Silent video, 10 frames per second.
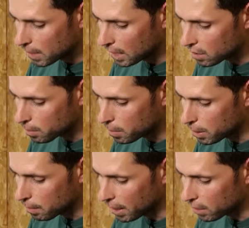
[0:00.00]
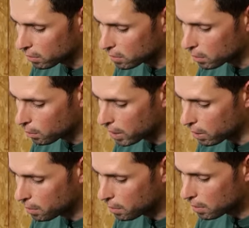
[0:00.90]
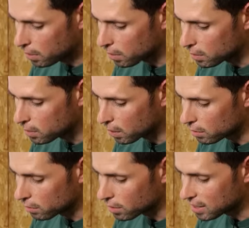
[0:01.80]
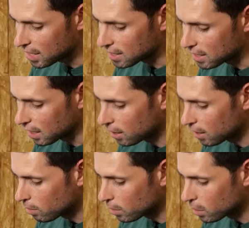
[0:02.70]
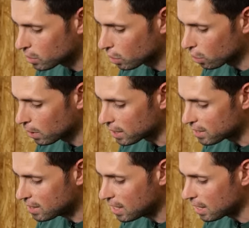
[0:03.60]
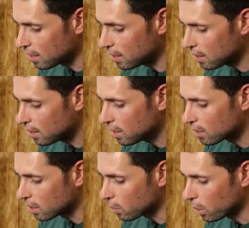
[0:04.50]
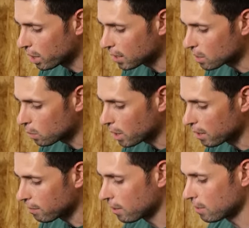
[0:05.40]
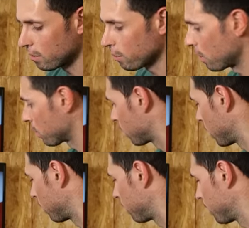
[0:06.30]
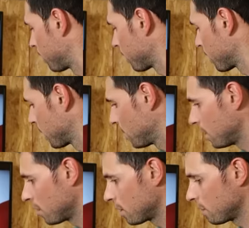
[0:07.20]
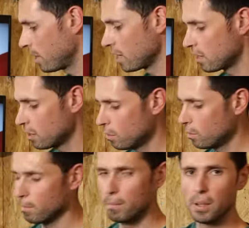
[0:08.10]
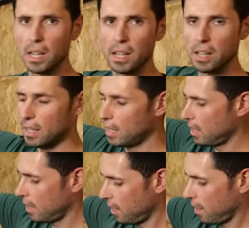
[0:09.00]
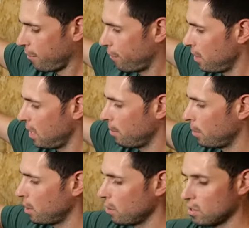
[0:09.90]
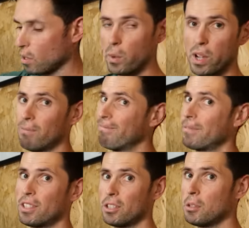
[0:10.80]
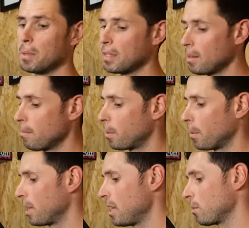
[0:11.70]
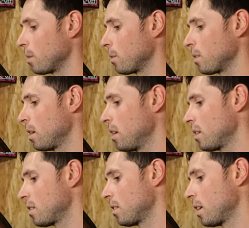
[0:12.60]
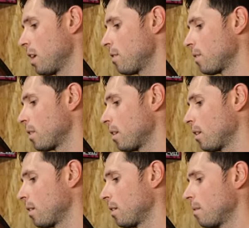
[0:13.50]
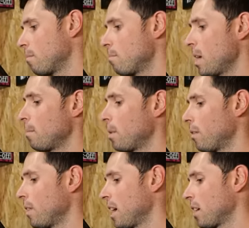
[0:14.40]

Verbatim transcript: As I put it back onto the wheel and start to rotate it, because the oil is thin, it's going to work its way around everywhere as well. To reinstall the uh, free hub body onto the wheel, super simple on these wheels. Slide it over the main part of the